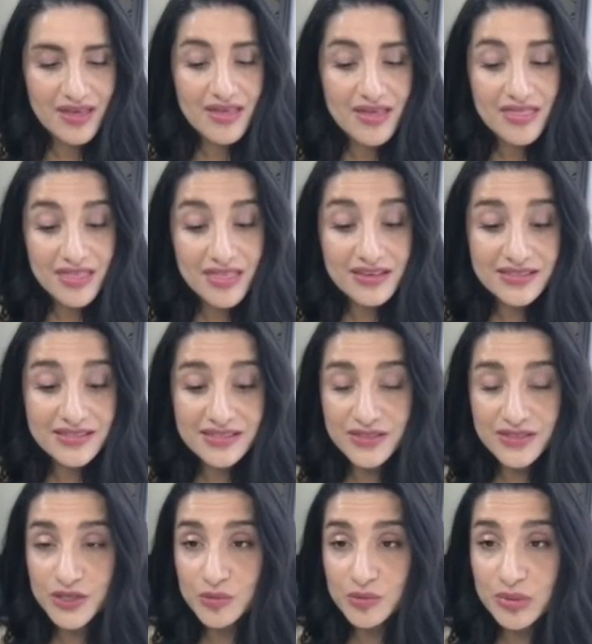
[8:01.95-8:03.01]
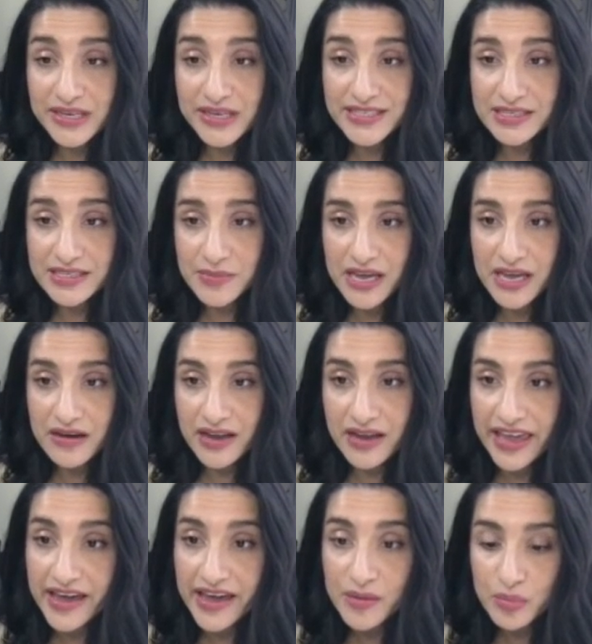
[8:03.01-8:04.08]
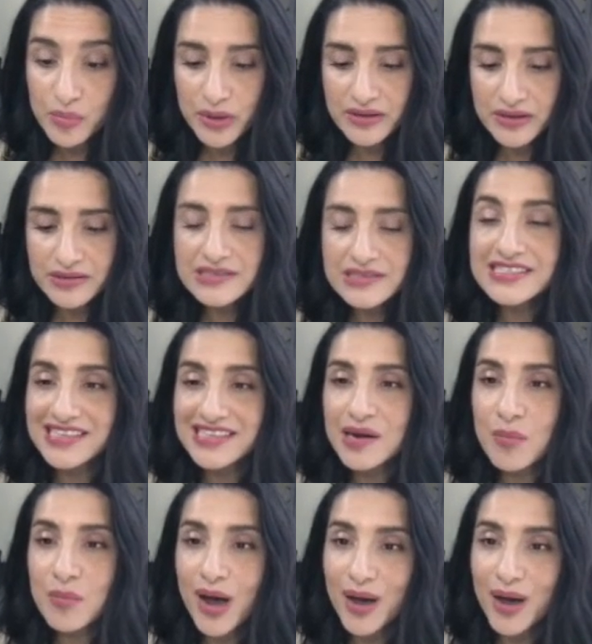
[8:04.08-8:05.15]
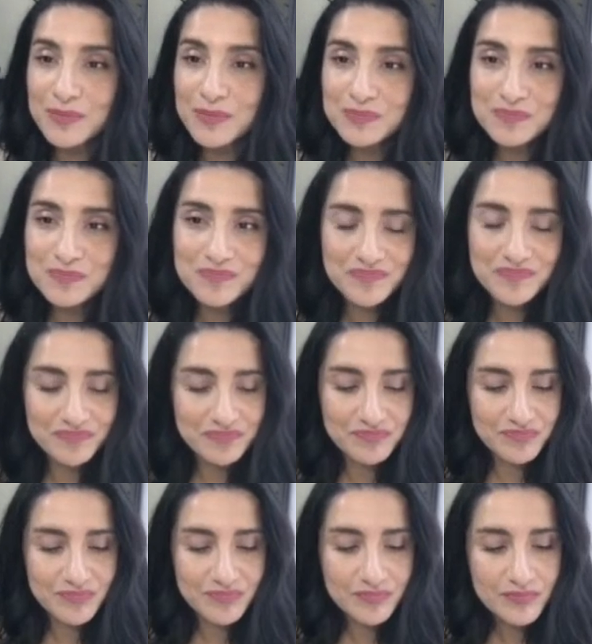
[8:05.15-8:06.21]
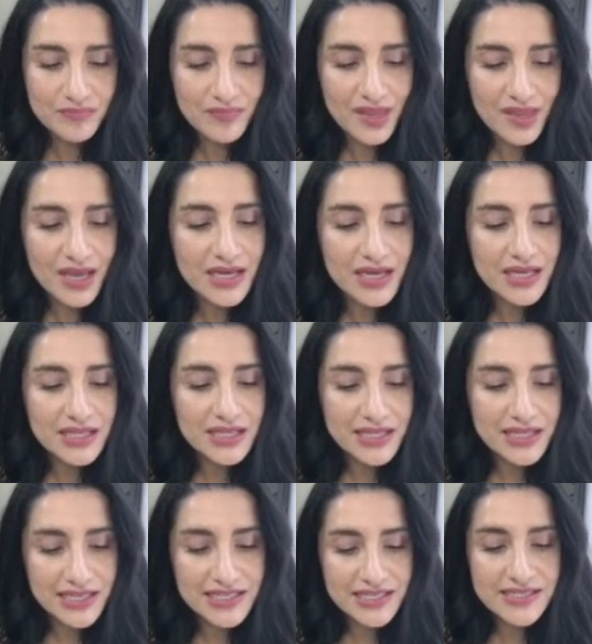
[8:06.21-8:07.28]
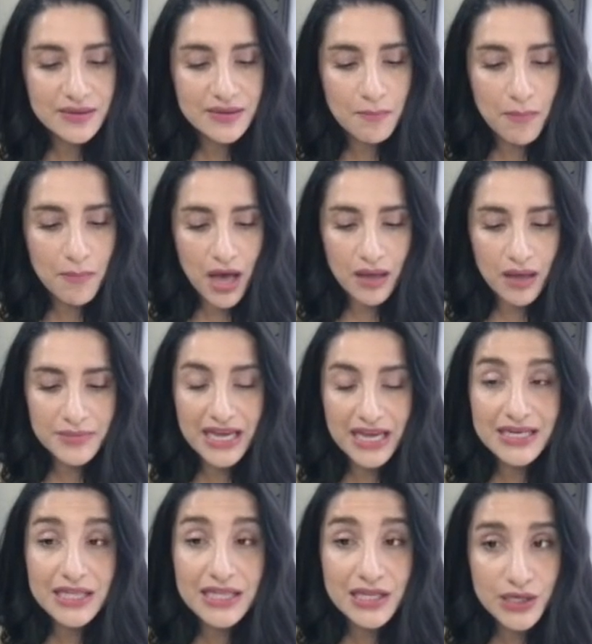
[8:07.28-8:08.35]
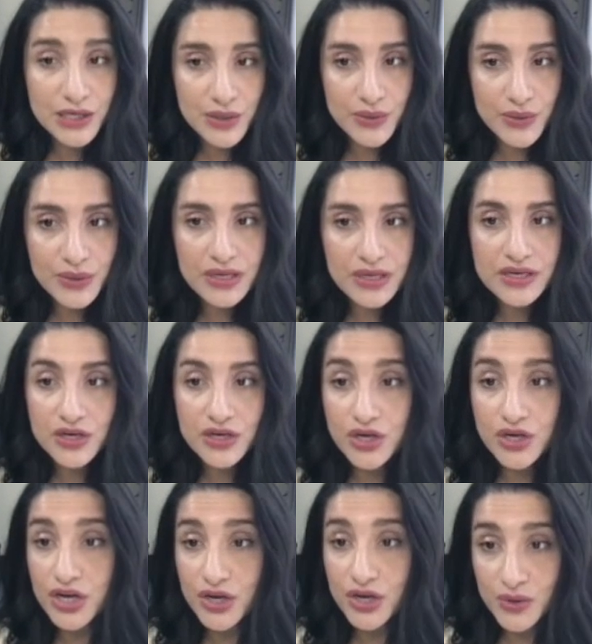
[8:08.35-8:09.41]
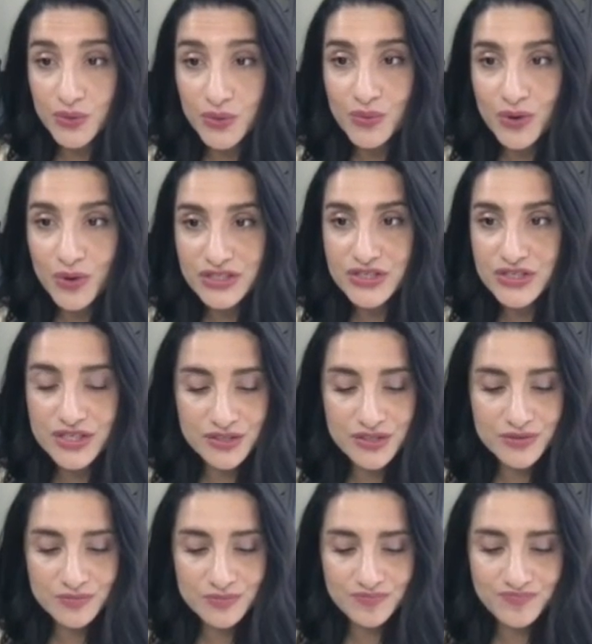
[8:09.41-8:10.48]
This is a good place to make our camp, said Mom. Liz, Mom, and Lou knew what to do.